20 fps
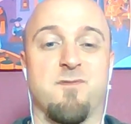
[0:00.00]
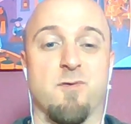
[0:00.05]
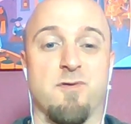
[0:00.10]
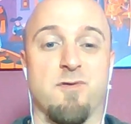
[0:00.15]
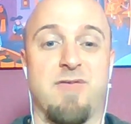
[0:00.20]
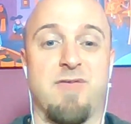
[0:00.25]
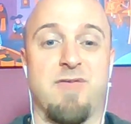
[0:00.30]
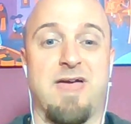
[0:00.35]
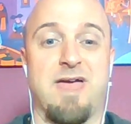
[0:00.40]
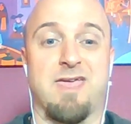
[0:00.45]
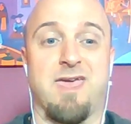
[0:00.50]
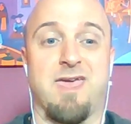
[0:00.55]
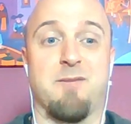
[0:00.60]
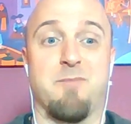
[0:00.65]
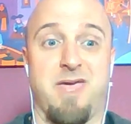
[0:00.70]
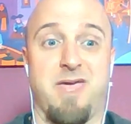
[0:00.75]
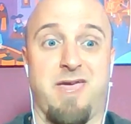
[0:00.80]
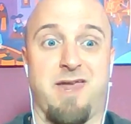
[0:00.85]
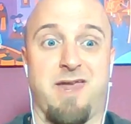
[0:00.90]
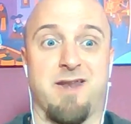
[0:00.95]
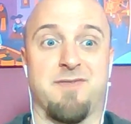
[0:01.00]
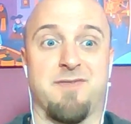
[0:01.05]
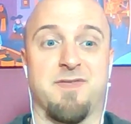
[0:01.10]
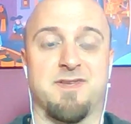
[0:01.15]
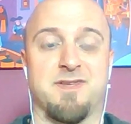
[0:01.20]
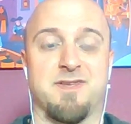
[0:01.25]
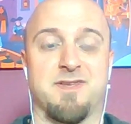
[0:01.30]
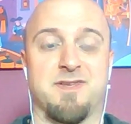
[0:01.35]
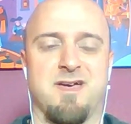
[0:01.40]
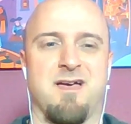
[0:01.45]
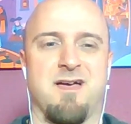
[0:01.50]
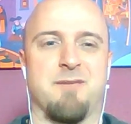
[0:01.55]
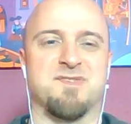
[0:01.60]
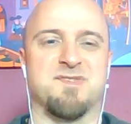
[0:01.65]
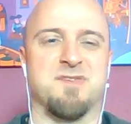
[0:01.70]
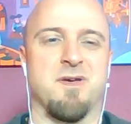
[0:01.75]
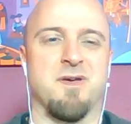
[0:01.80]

for that campaign at the time.